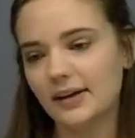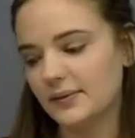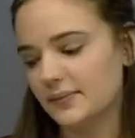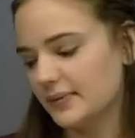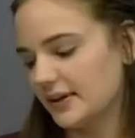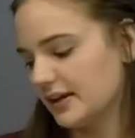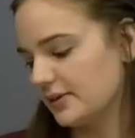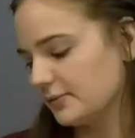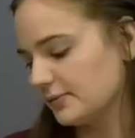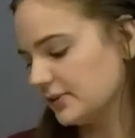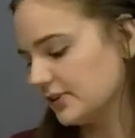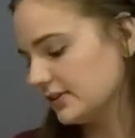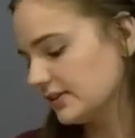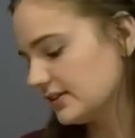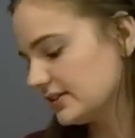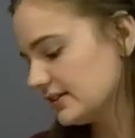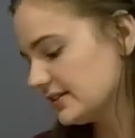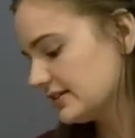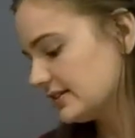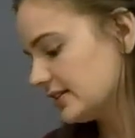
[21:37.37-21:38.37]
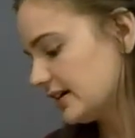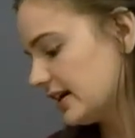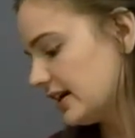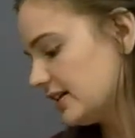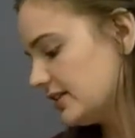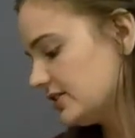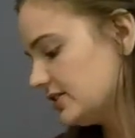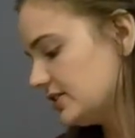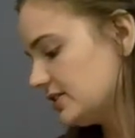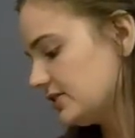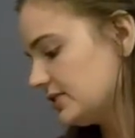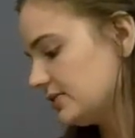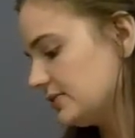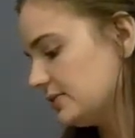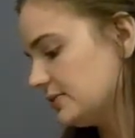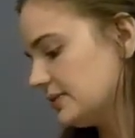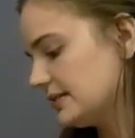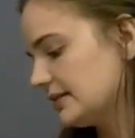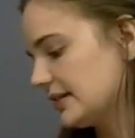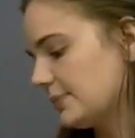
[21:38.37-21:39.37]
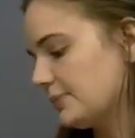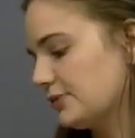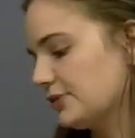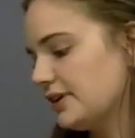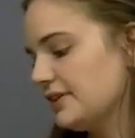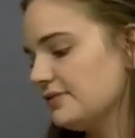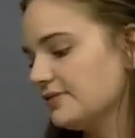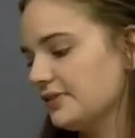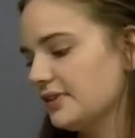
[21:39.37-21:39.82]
It will start to separate